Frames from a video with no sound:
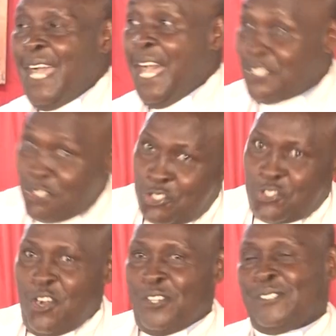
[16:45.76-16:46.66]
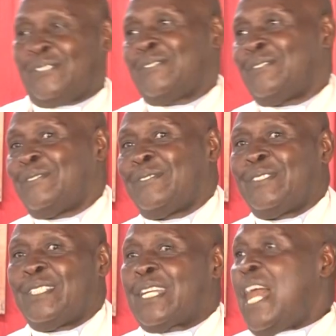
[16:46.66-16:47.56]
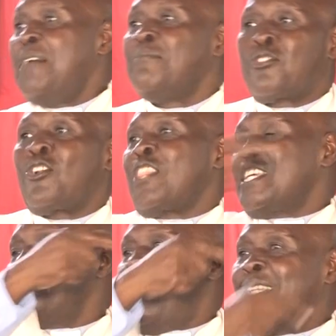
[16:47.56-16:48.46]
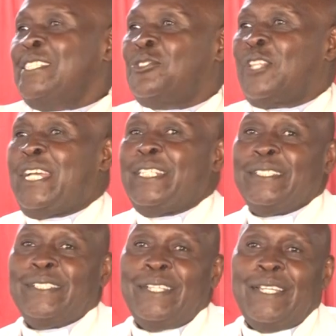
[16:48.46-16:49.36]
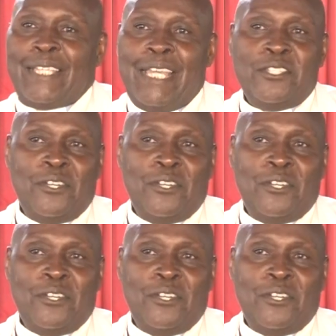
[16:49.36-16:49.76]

As usual. Come, throw this cage